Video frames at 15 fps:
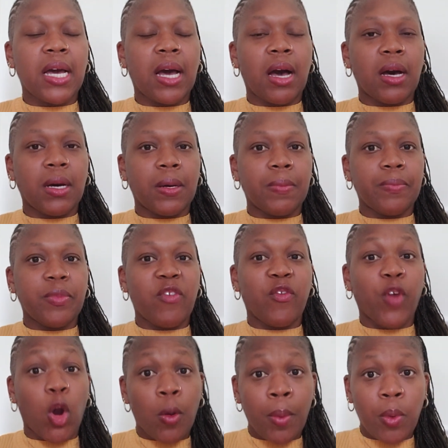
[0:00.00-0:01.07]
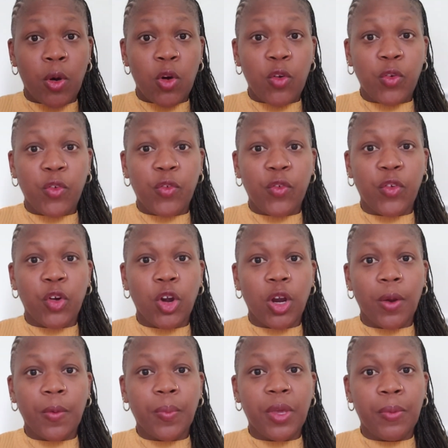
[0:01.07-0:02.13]
verbal
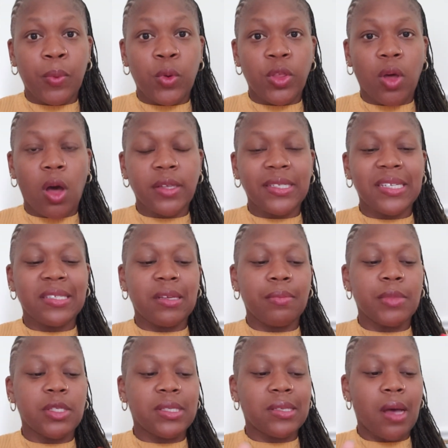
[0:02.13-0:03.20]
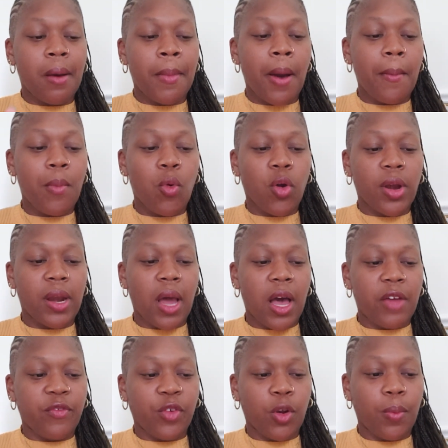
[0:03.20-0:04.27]
for people with autism, some more
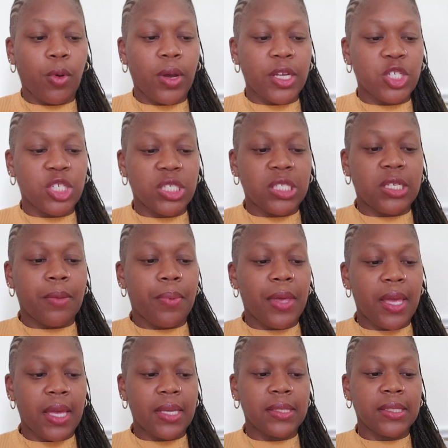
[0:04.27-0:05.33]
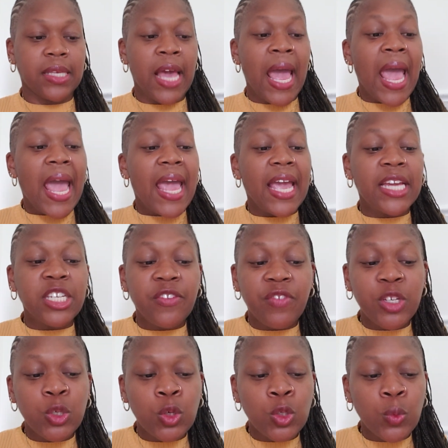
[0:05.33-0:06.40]
nonverbal. It just depends.
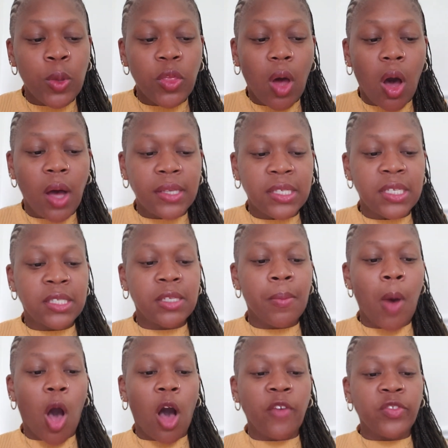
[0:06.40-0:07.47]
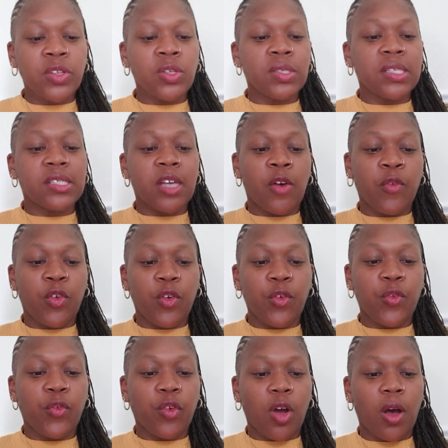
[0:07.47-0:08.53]
Individuals with autism often suffer
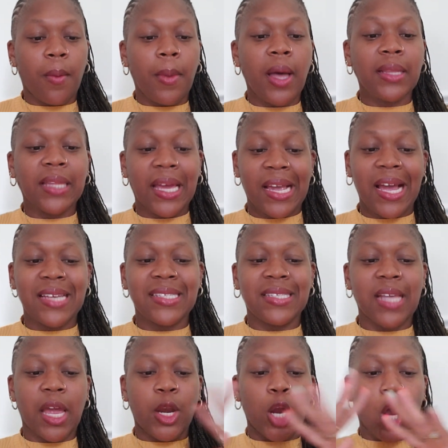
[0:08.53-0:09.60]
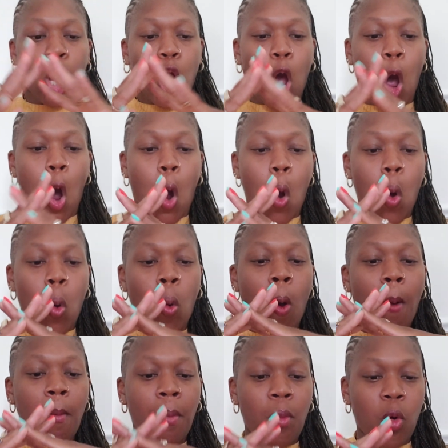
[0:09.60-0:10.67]
from, like I said,
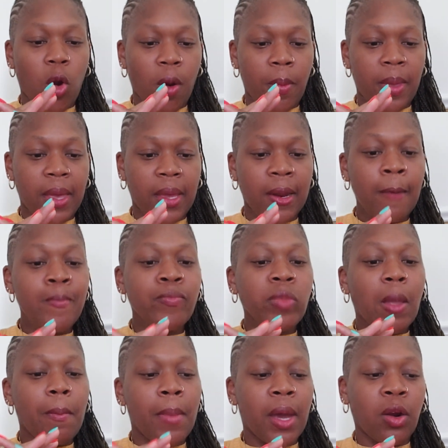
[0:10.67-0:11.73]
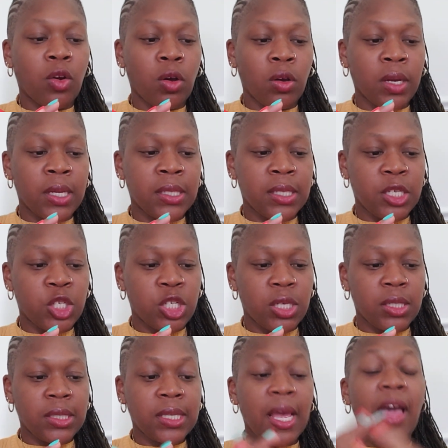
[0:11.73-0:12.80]
comorbid medical
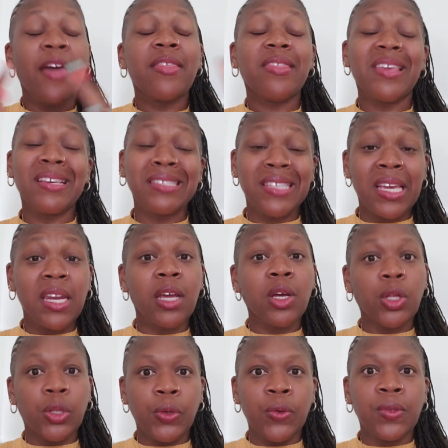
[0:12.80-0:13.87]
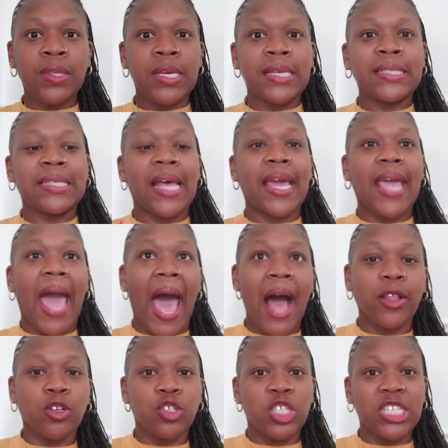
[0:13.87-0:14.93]
conditions. These can include things like
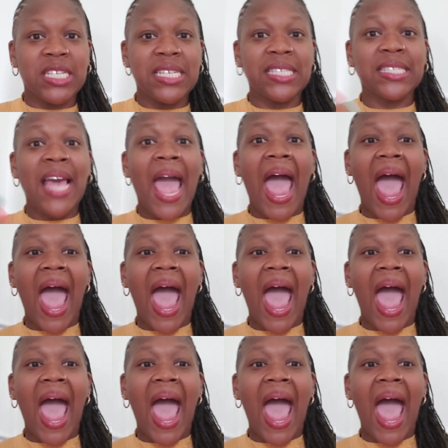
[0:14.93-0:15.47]
allergies,